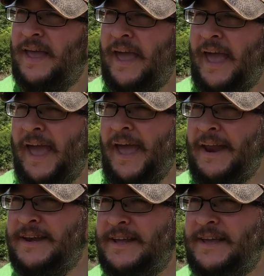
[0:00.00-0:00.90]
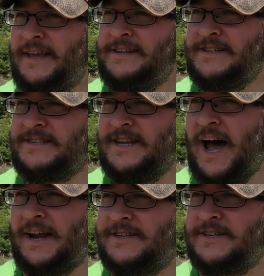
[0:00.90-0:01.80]
and it is
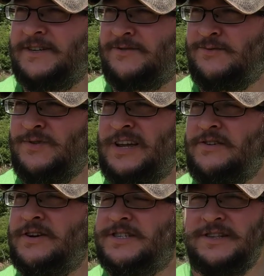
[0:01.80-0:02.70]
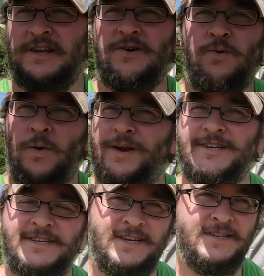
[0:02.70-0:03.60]
not rigorously
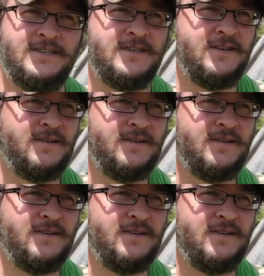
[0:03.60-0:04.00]
quarantined,